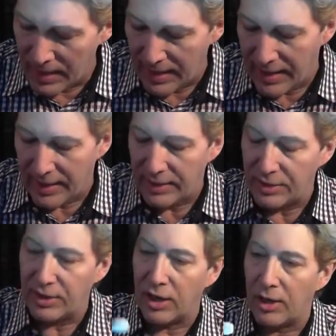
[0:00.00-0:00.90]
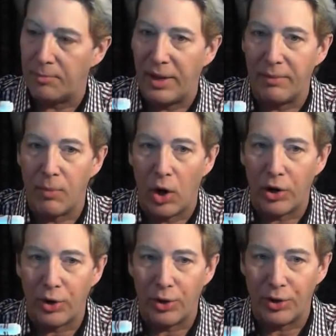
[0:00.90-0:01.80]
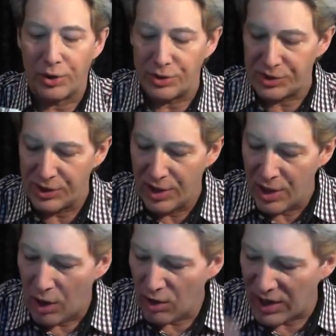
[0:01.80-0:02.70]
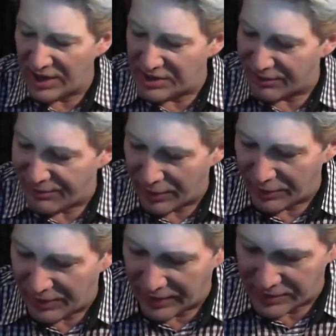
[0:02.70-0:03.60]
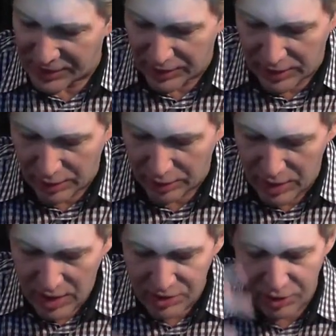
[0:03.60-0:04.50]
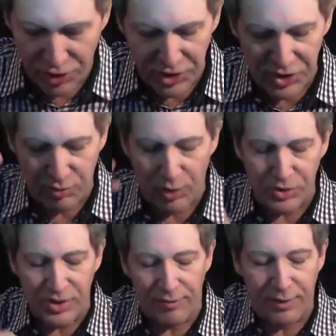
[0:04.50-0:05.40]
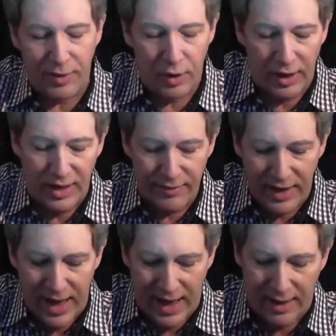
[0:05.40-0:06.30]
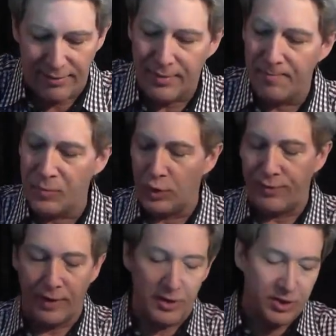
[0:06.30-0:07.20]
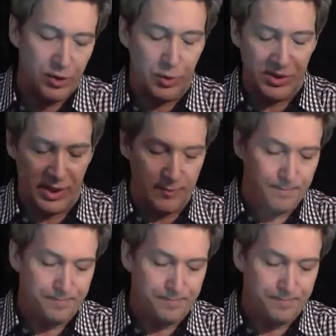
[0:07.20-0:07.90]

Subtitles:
and big markers, all kinds of fun things in here. So just throw stuff in there. I even have, you'll find this interesting.